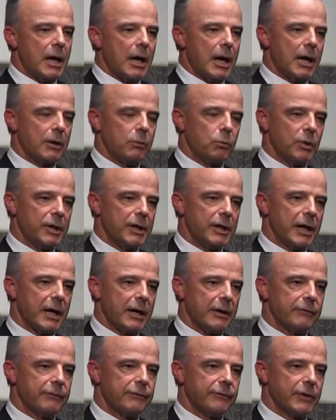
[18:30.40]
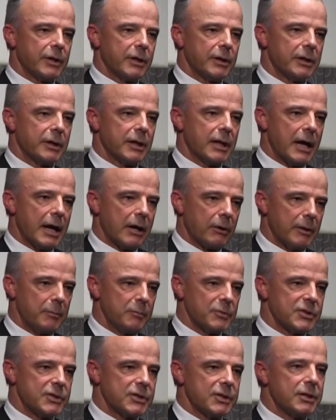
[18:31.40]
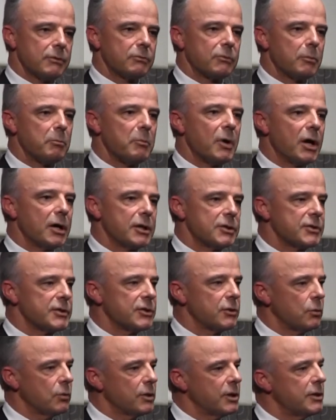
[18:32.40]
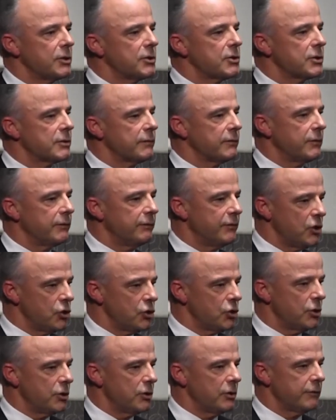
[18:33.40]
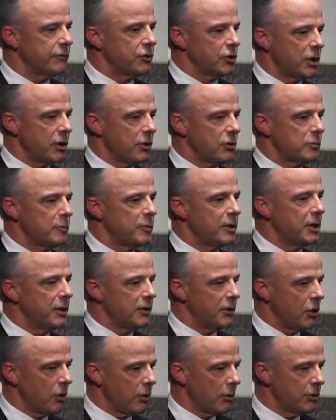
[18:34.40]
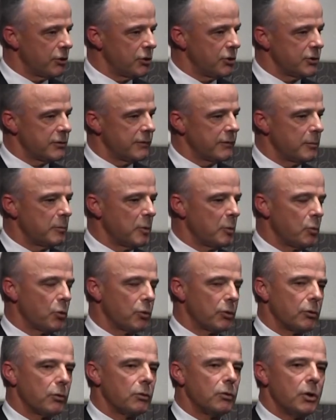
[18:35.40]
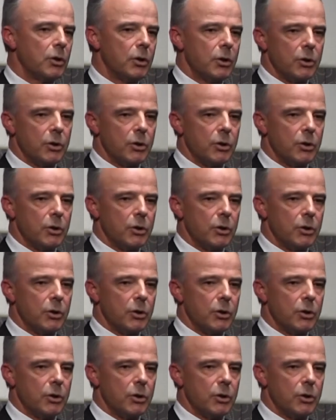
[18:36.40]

And we have our MC reminds the audience of the vision of Charles Bean in the origins of the memorial.